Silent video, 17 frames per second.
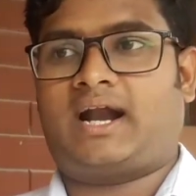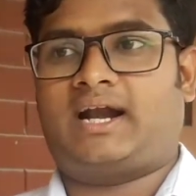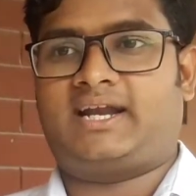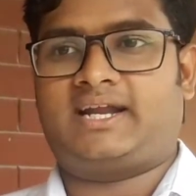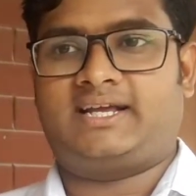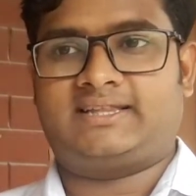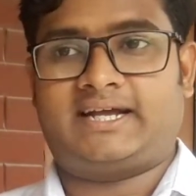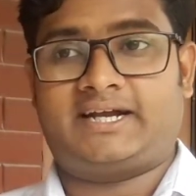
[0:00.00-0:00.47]

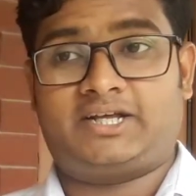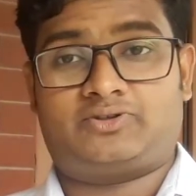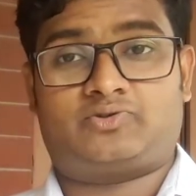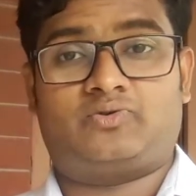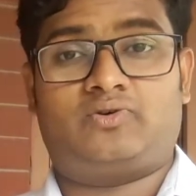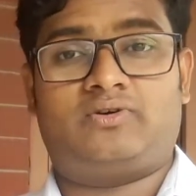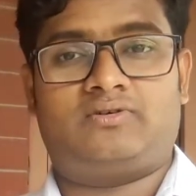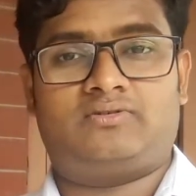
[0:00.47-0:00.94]
Article
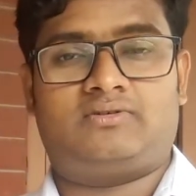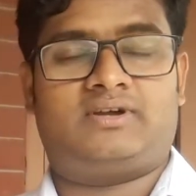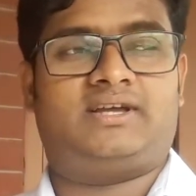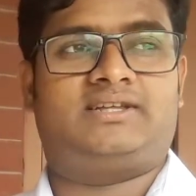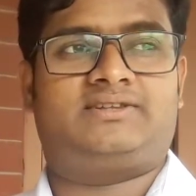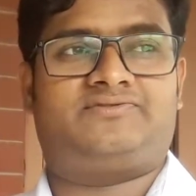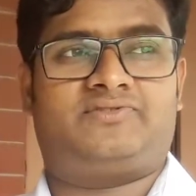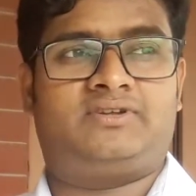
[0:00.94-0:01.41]

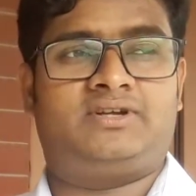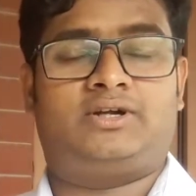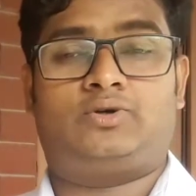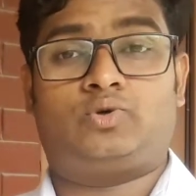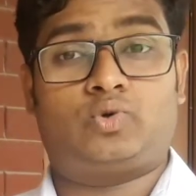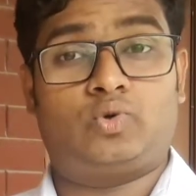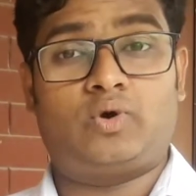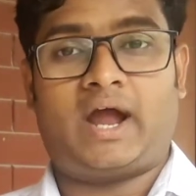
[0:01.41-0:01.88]

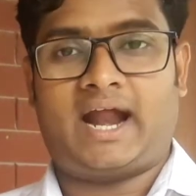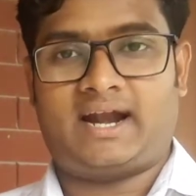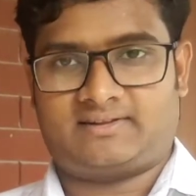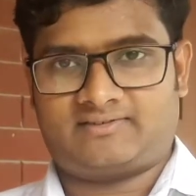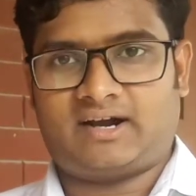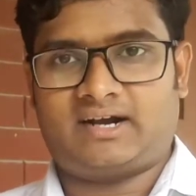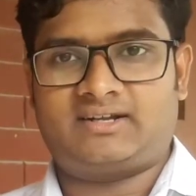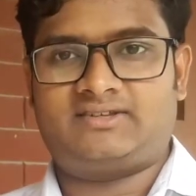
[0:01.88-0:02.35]
32
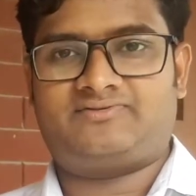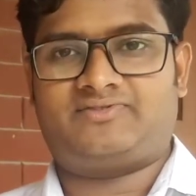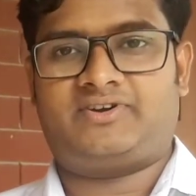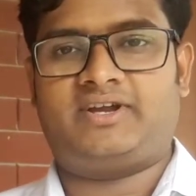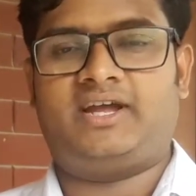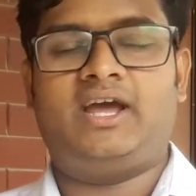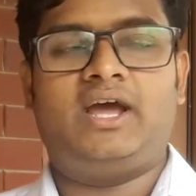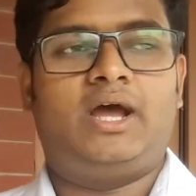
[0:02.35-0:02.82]
and
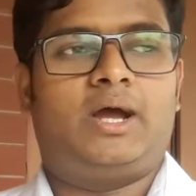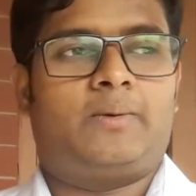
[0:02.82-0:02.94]
33